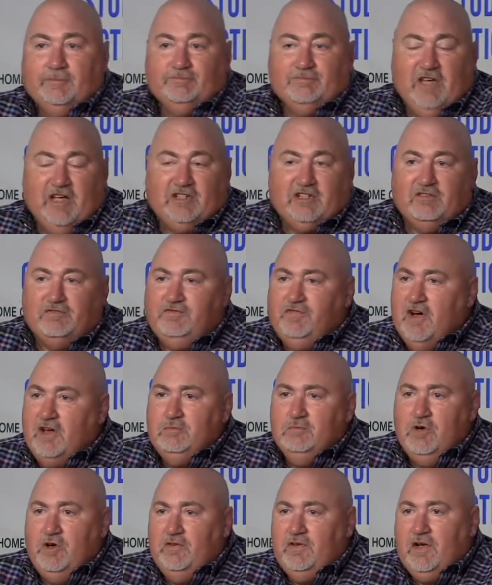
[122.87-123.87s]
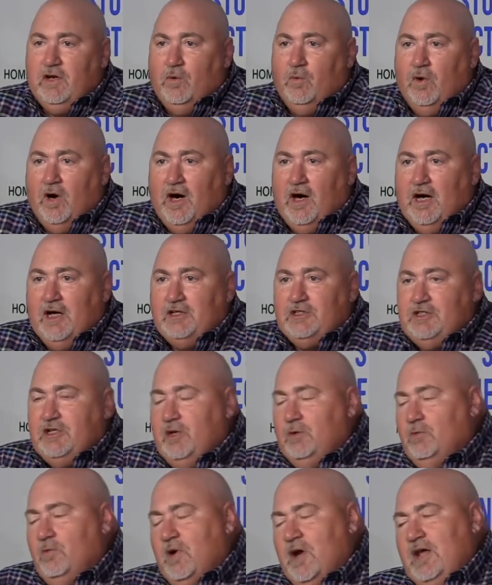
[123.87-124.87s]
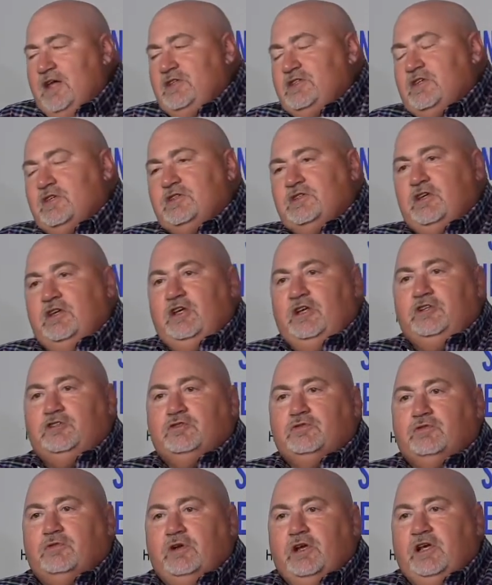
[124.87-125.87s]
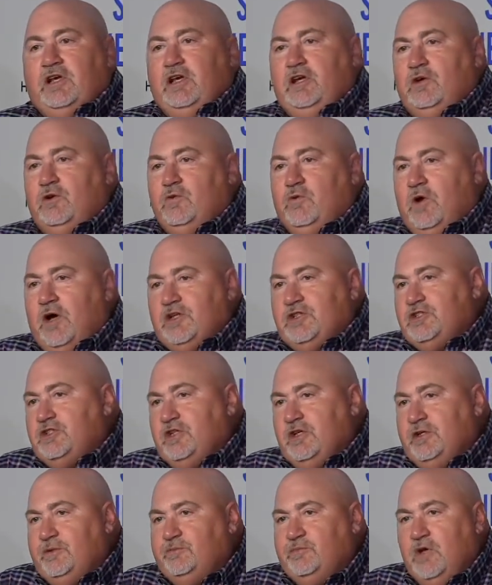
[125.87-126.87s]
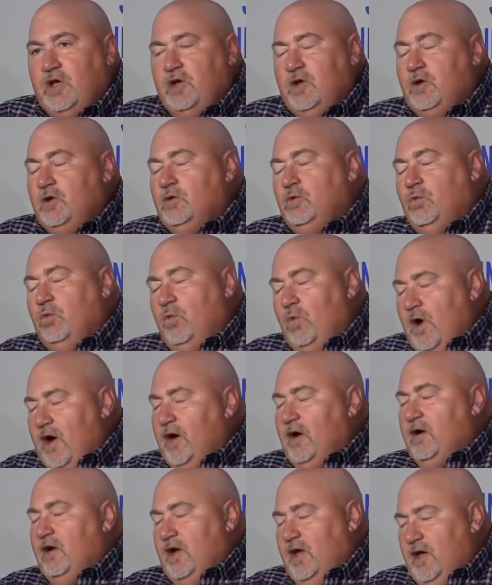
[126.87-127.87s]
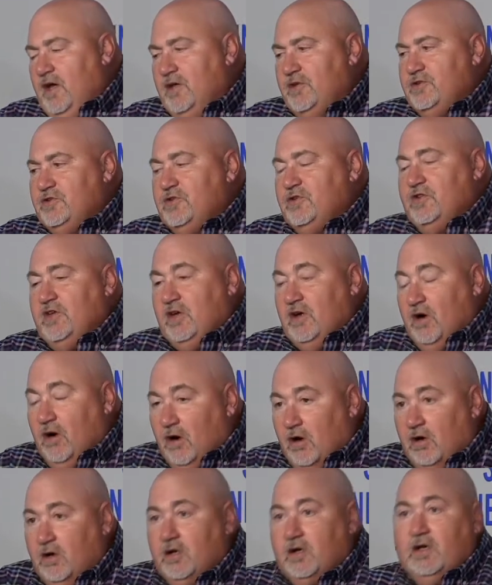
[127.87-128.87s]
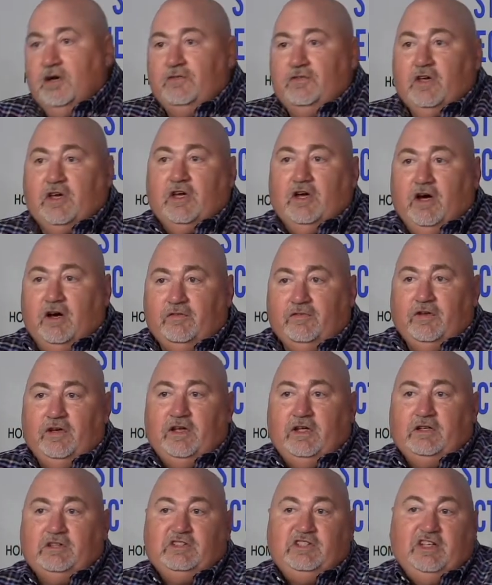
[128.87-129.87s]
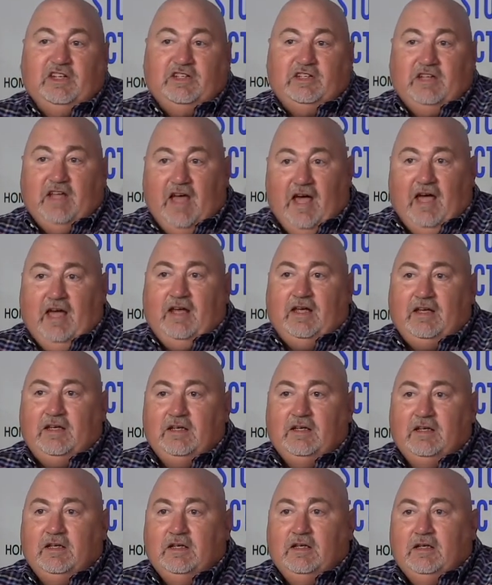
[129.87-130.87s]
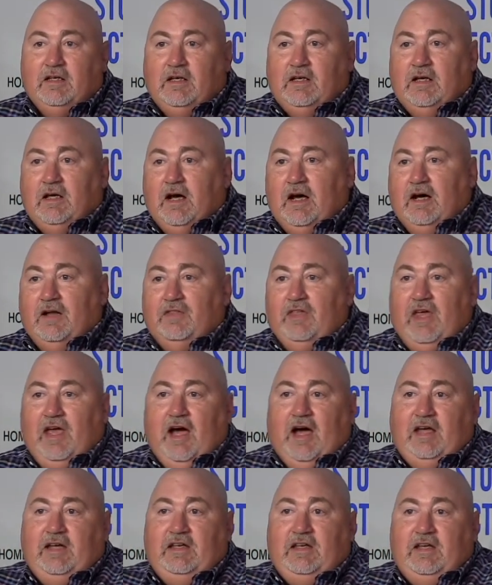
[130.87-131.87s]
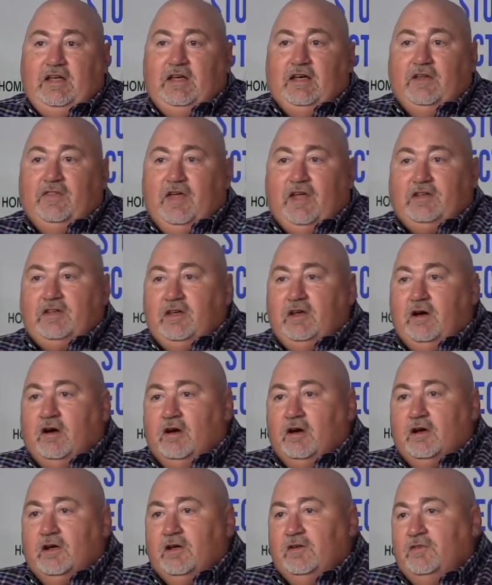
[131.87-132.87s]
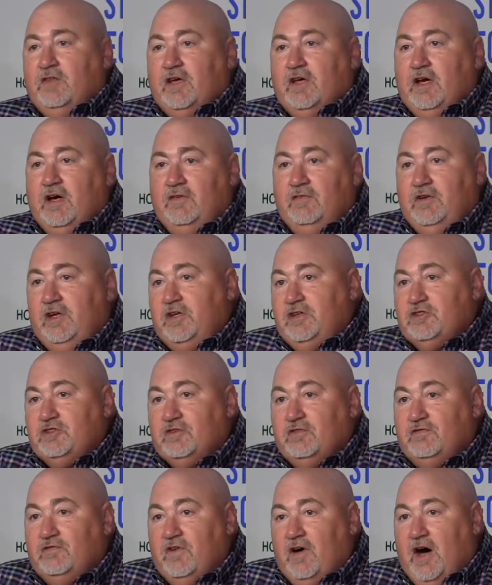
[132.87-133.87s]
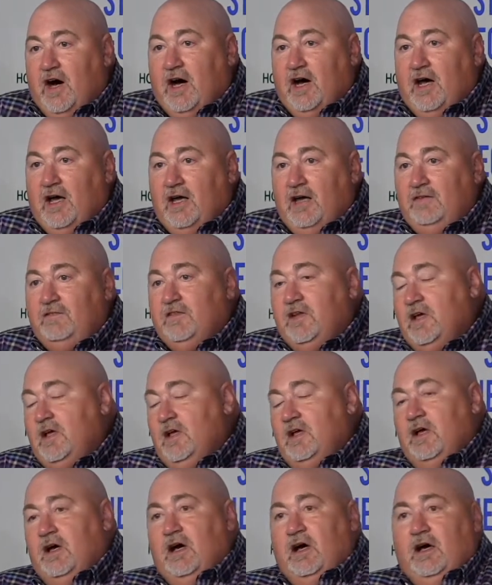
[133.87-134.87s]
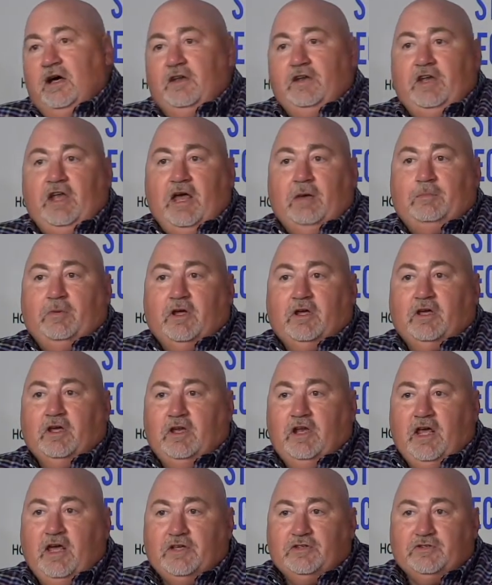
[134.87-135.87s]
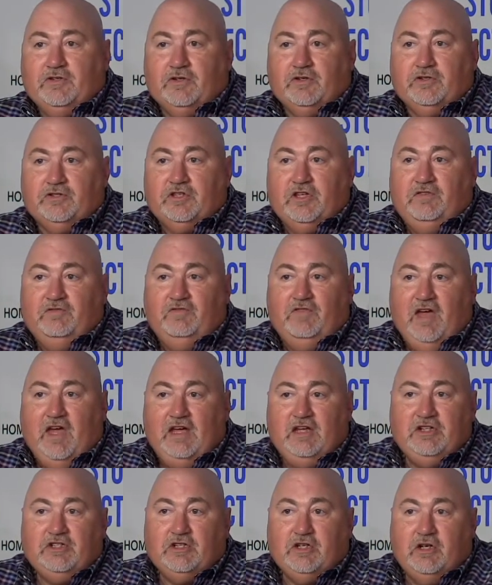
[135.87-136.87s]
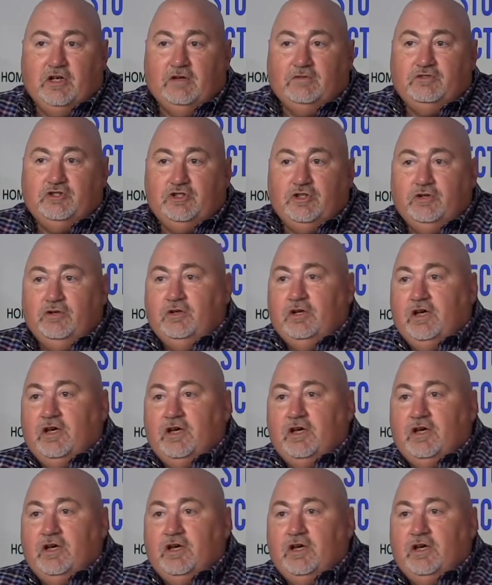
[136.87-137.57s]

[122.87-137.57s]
it's a fun movie to watch. It raises an intriguing question. Where is the Ark of the Covenant today? Uh, the idea that the Ark of the Covenant survived uh, Nebuchadnezzar's invasion of Judah